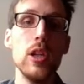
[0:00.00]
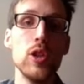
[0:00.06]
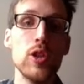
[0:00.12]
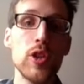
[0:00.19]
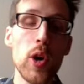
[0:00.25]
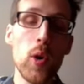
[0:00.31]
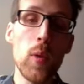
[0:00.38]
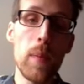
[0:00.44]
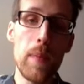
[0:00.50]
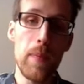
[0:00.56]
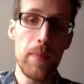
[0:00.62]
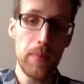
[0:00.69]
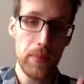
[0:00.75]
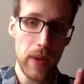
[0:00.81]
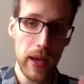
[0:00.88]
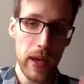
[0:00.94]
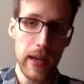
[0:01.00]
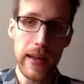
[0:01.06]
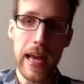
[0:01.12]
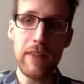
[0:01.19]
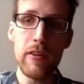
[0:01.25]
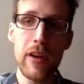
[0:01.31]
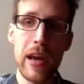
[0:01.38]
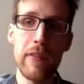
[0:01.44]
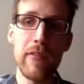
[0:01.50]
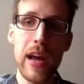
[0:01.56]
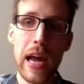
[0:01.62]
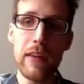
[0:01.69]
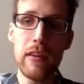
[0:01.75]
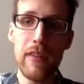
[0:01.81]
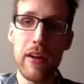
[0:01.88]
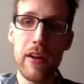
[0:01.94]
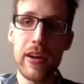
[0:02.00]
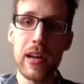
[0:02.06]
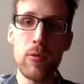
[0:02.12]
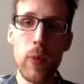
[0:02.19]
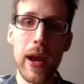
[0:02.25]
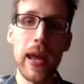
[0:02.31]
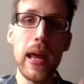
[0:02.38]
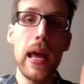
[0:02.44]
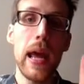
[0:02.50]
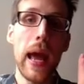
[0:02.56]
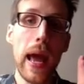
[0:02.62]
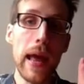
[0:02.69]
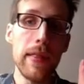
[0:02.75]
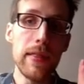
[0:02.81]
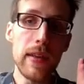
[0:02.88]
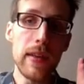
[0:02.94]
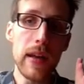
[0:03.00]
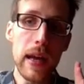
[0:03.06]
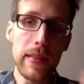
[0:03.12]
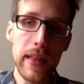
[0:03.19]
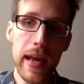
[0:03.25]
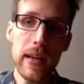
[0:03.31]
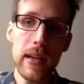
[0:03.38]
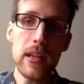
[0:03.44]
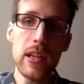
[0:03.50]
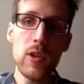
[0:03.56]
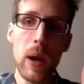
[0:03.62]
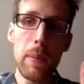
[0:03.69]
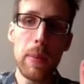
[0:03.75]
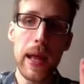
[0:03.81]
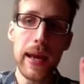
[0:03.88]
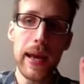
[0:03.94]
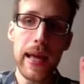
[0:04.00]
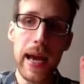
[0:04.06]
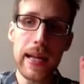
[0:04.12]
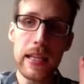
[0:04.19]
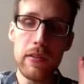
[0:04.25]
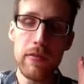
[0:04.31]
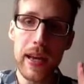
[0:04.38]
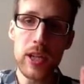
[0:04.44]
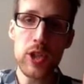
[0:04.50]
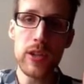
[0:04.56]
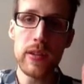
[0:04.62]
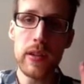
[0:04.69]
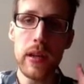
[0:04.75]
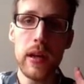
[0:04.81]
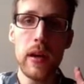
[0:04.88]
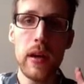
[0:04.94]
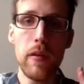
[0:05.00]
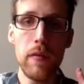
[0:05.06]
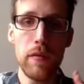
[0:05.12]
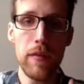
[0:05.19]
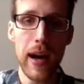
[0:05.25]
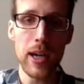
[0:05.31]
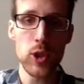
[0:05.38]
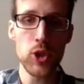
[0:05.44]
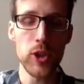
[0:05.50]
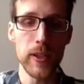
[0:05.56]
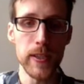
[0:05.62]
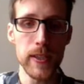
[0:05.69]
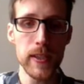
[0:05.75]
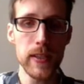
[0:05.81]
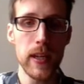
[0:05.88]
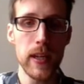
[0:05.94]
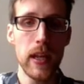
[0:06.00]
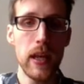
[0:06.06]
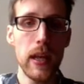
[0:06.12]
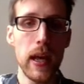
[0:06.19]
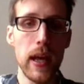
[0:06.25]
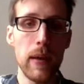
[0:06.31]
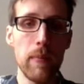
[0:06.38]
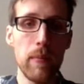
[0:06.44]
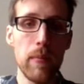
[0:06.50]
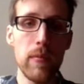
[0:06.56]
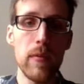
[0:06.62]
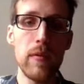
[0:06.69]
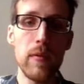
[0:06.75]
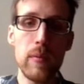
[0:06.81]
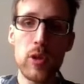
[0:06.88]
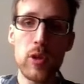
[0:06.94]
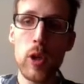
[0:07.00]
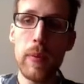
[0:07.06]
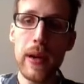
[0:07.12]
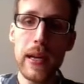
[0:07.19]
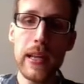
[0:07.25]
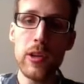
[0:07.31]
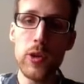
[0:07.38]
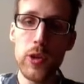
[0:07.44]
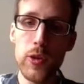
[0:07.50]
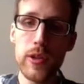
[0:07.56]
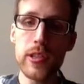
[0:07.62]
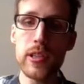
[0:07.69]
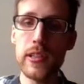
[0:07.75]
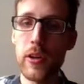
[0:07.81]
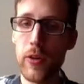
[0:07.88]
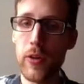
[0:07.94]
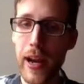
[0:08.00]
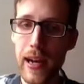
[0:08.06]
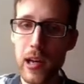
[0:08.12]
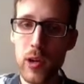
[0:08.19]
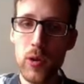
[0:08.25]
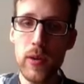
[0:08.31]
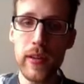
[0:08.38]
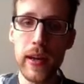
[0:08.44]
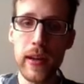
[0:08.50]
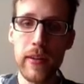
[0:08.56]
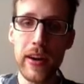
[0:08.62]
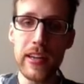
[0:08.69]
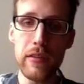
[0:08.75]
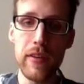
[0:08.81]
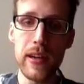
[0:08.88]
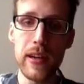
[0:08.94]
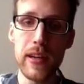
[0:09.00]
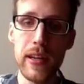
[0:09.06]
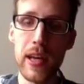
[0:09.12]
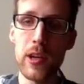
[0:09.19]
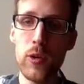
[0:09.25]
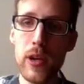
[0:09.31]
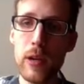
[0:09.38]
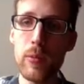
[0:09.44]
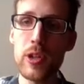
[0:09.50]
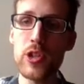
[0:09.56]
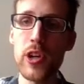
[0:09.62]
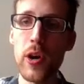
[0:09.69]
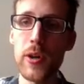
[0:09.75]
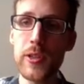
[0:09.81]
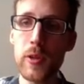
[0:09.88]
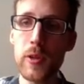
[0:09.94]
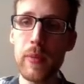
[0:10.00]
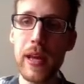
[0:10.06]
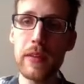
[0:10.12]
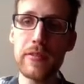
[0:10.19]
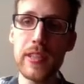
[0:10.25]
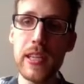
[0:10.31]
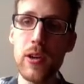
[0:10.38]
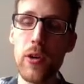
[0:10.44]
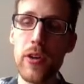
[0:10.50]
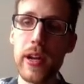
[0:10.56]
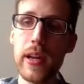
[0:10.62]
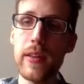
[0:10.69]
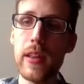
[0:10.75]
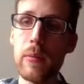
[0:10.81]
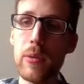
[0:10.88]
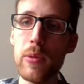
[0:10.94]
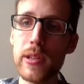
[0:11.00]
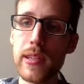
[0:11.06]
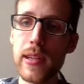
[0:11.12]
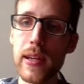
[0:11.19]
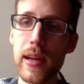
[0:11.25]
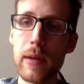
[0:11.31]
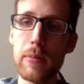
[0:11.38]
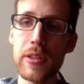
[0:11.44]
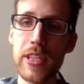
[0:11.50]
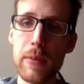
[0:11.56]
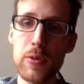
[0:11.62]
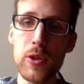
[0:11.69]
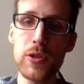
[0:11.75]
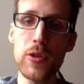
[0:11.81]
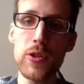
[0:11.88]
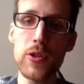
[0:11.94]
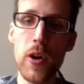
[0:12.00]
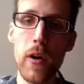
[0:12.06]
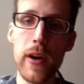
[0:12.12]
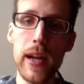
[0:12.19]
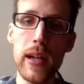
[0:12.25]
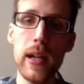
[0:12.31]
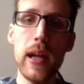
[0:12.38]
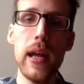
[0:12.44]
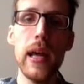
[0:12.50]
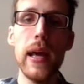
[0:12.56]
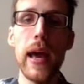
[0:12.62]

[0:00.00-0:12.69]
So in an equivariant way. And then you apply activation functions. Typically you use the ReLU, the rectified linear unit, which you also may have seen already in the multilayer perceptron tutorial.